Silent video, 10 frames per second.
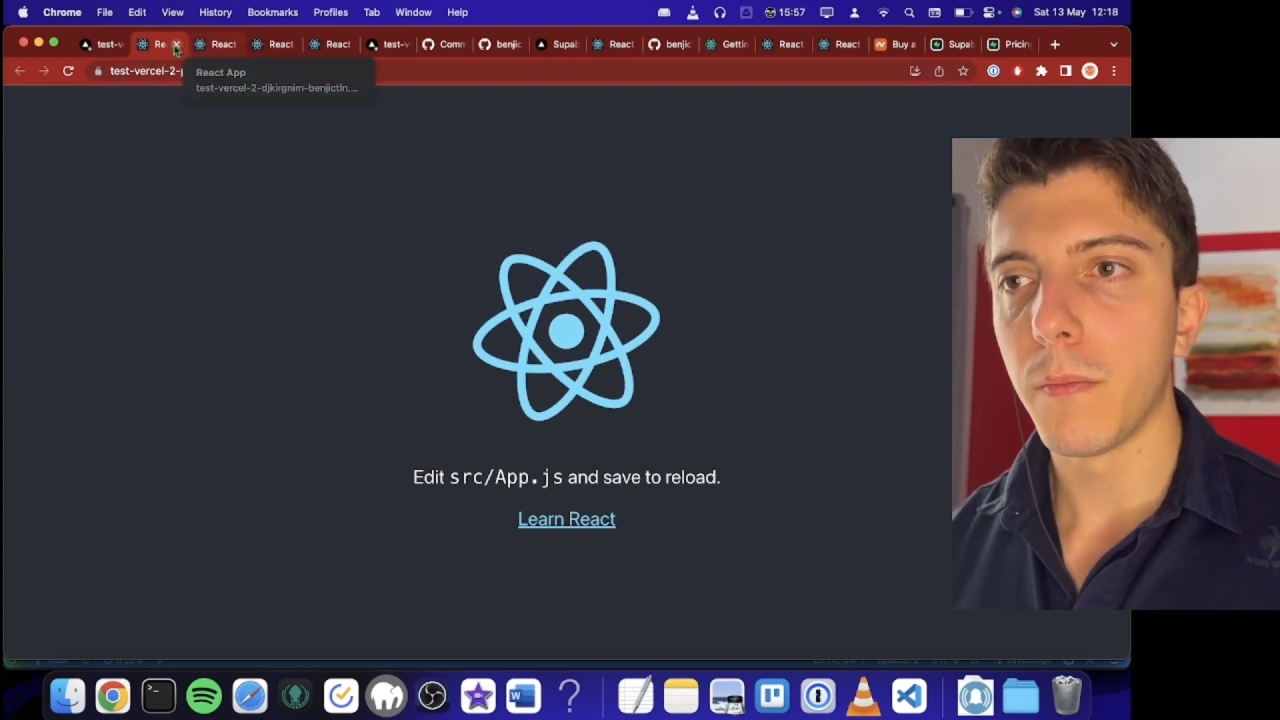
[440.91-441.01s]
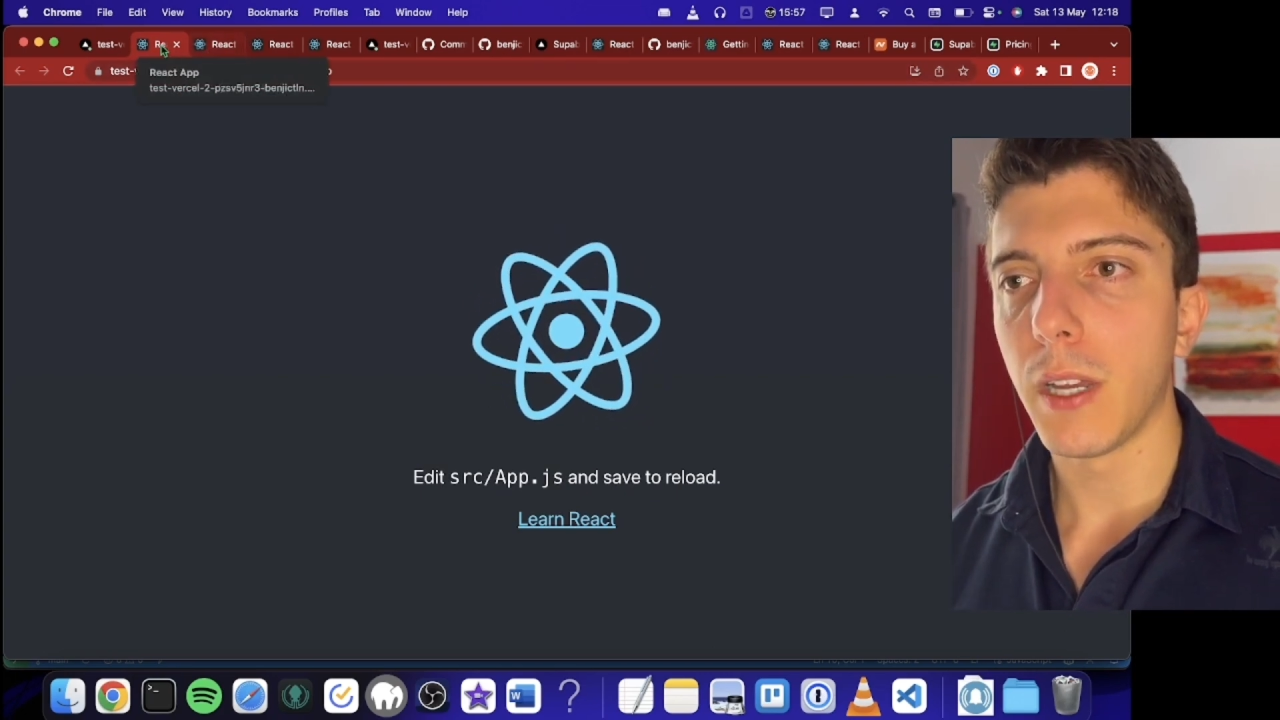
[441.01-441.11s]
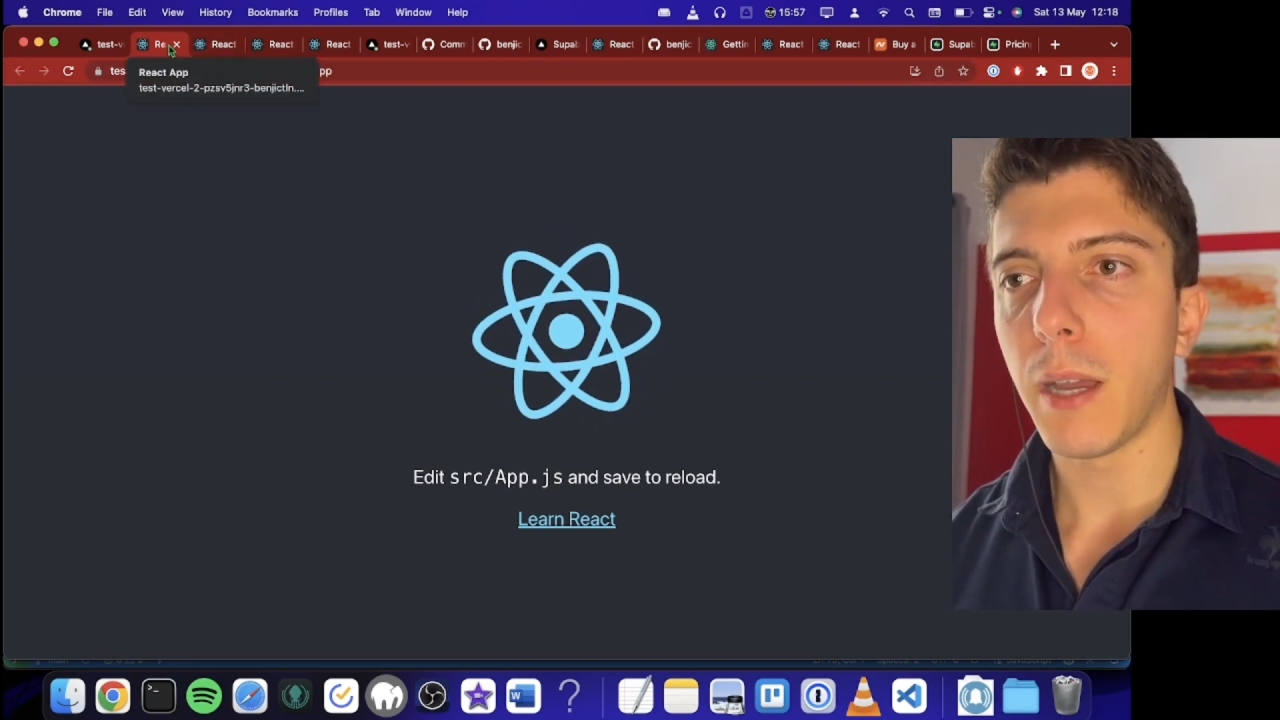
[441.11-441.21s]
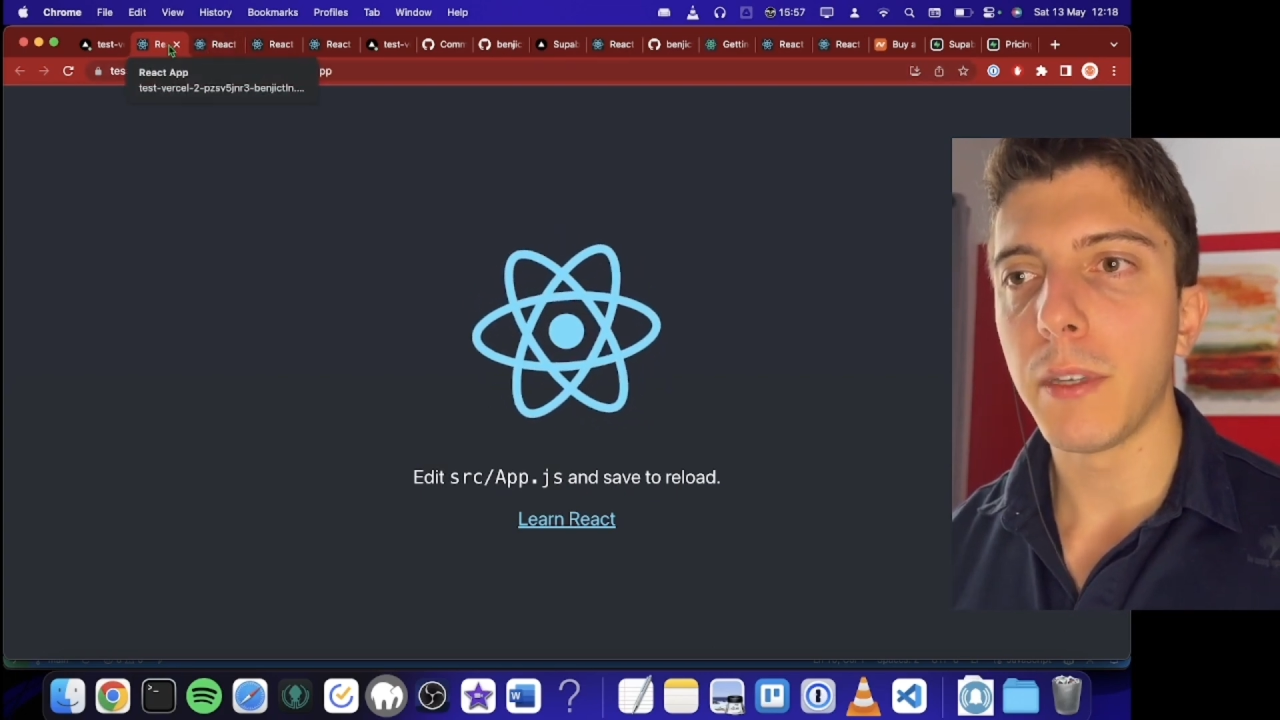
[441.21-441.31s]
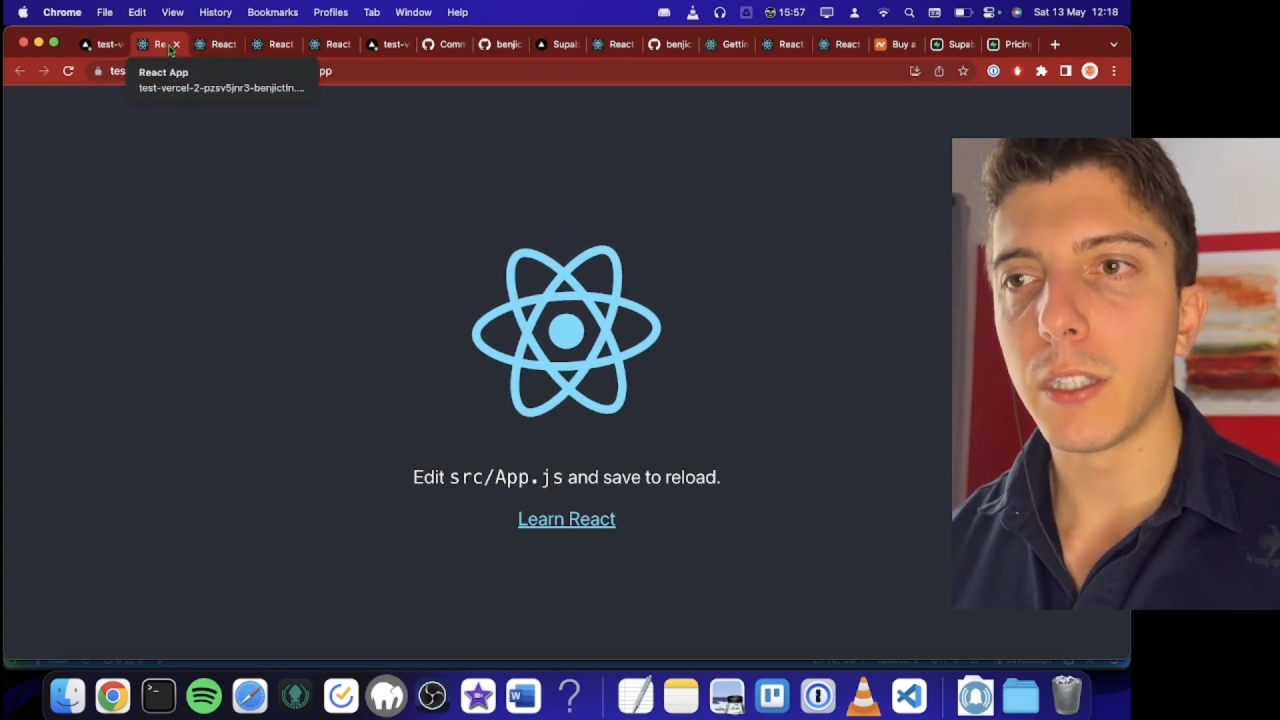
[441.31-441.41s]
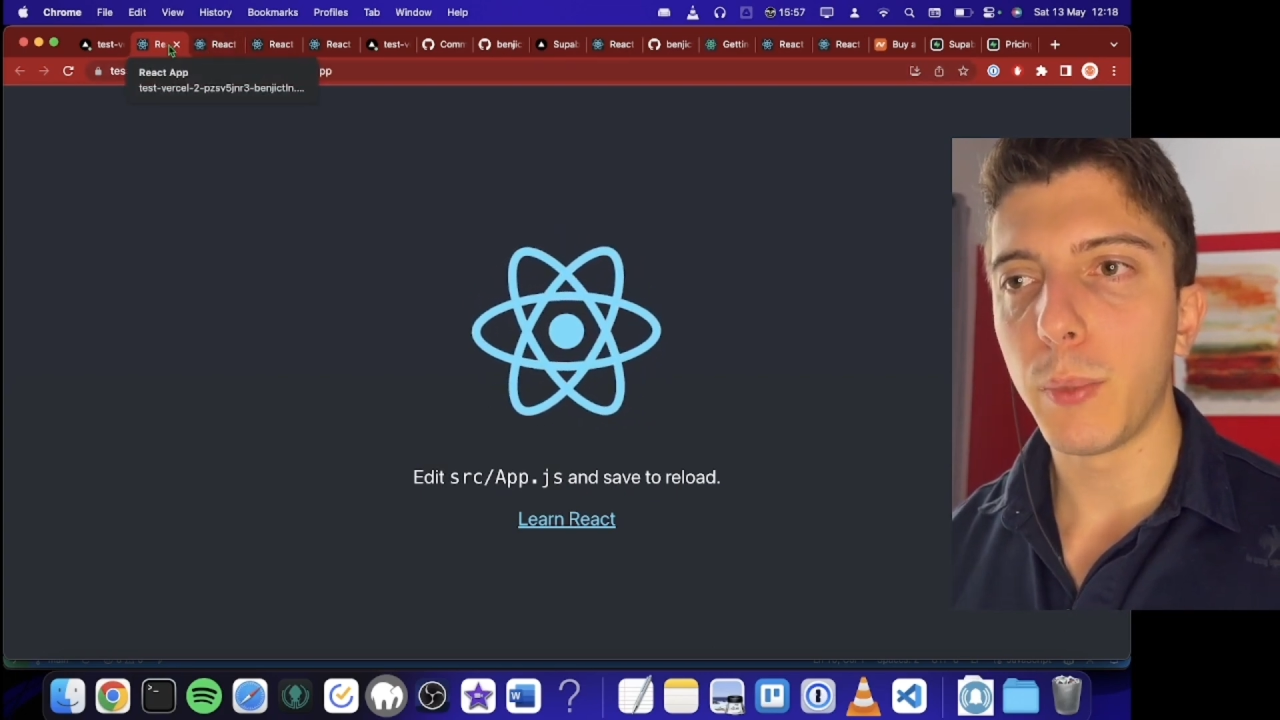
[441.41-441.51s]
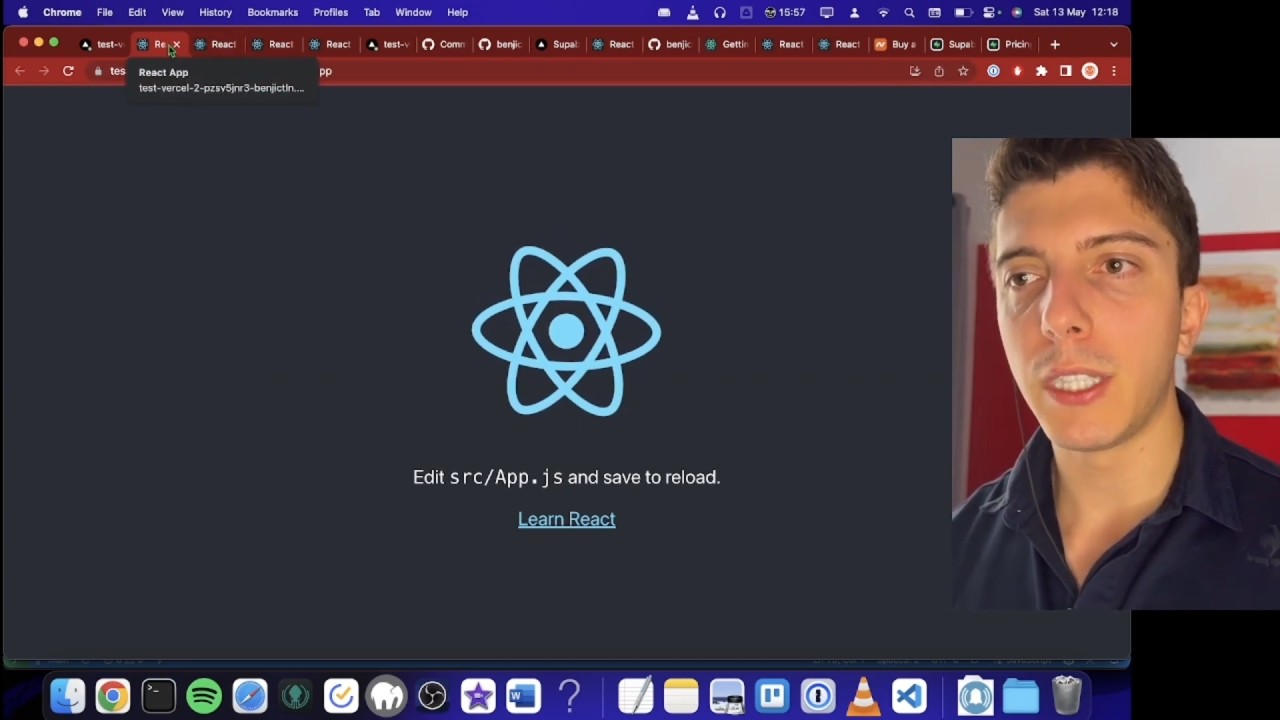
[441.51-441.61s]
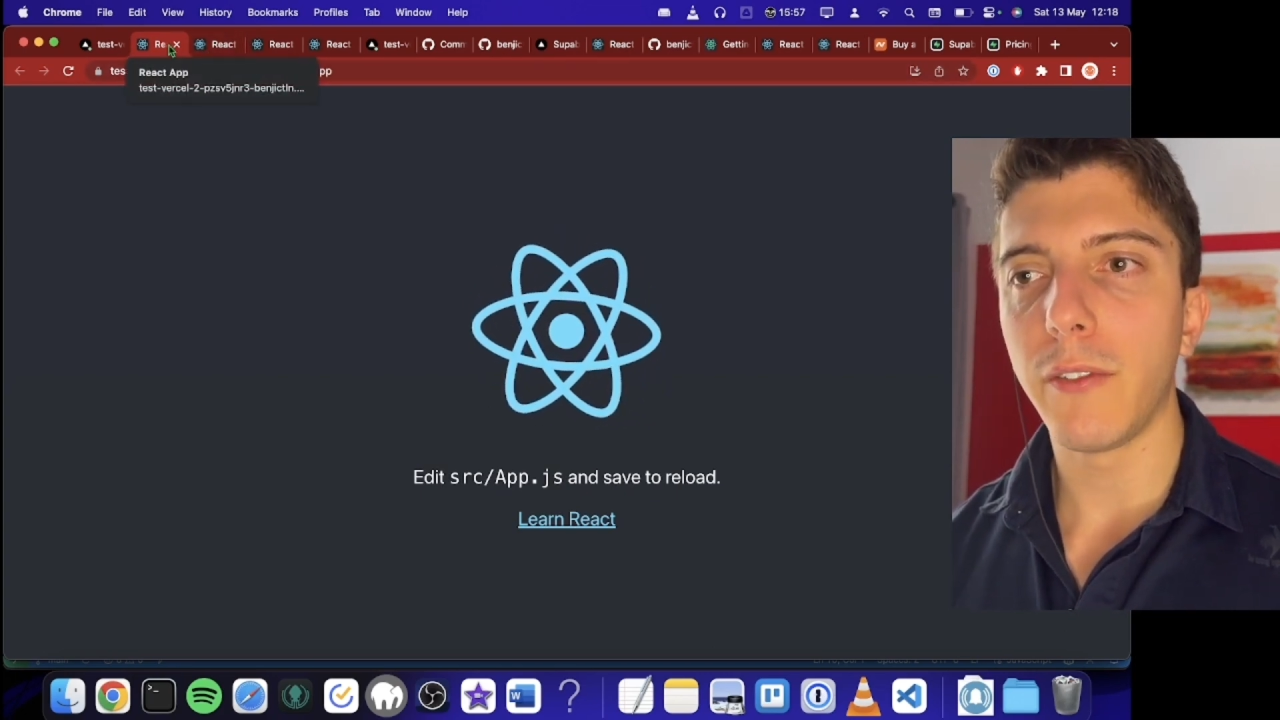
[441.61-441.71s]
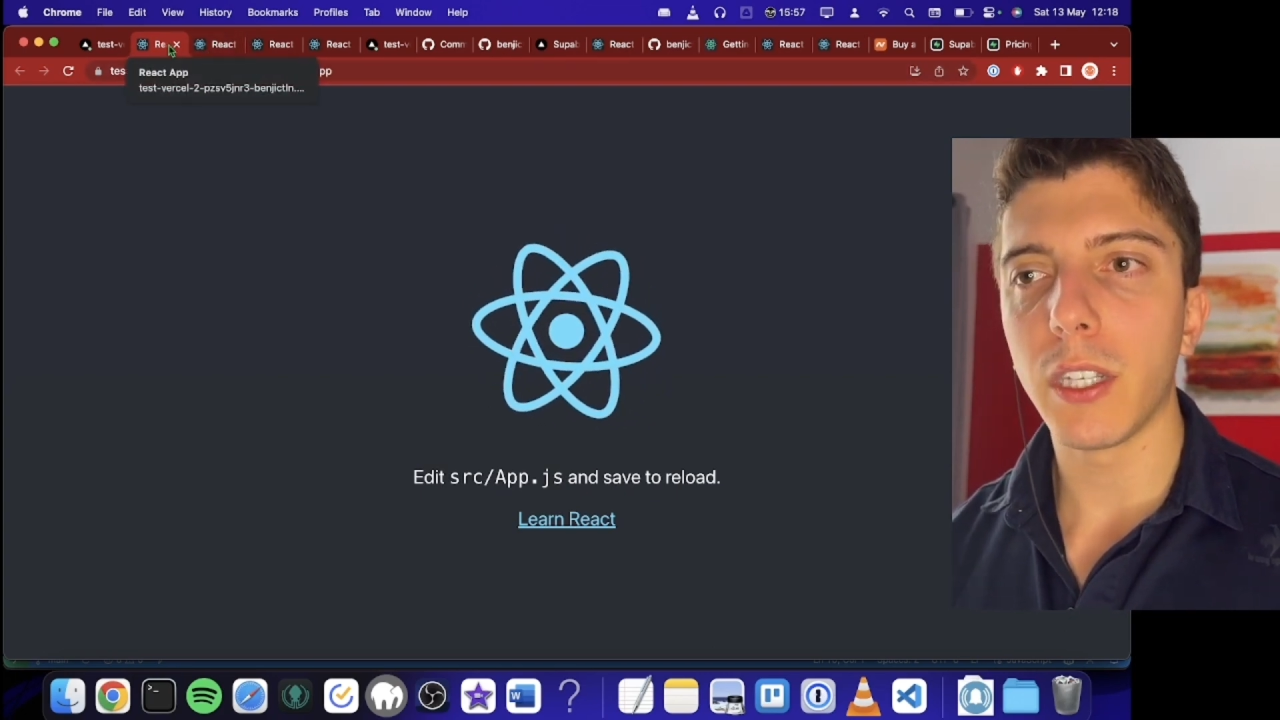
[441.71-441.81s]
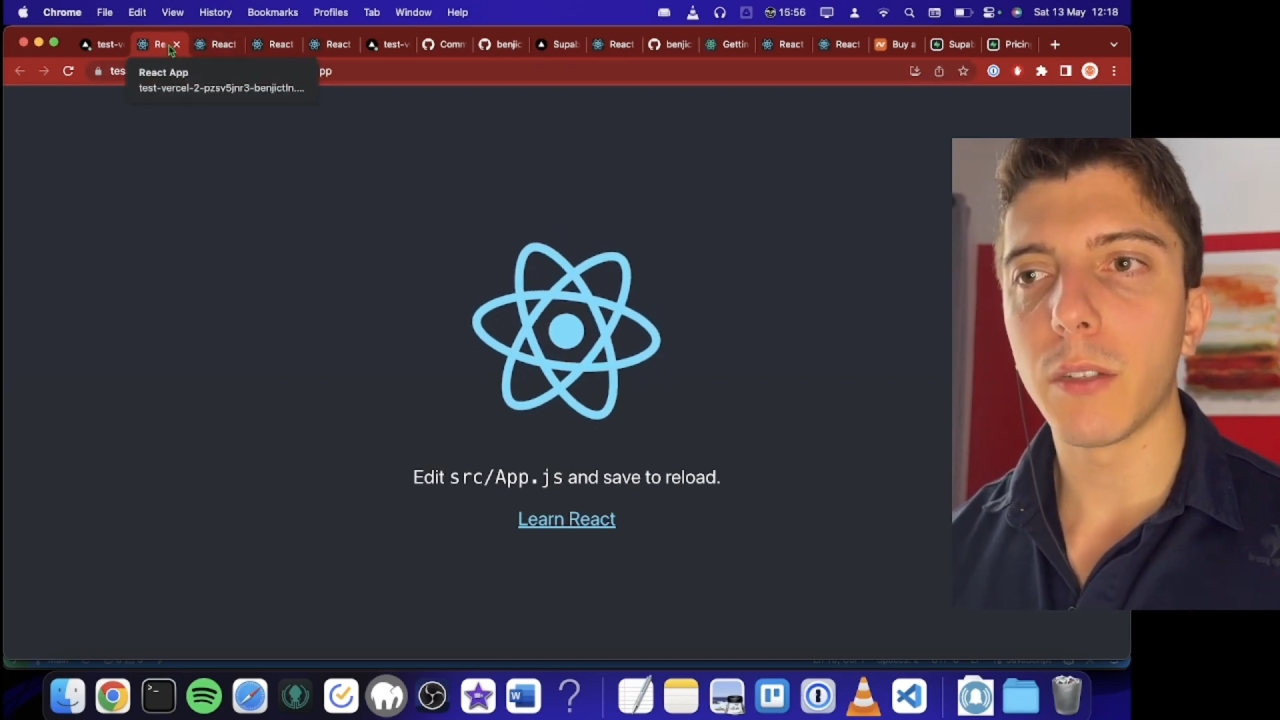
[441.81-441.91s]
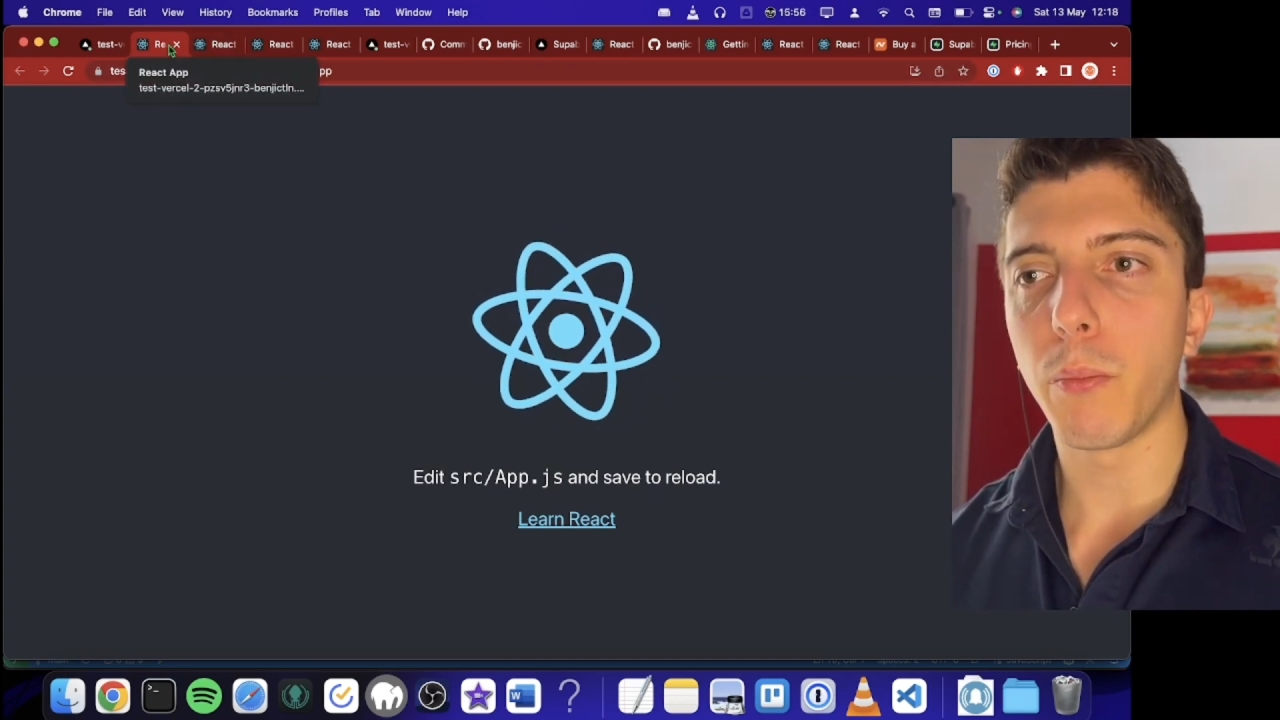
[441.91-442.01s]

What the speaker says: I mean specific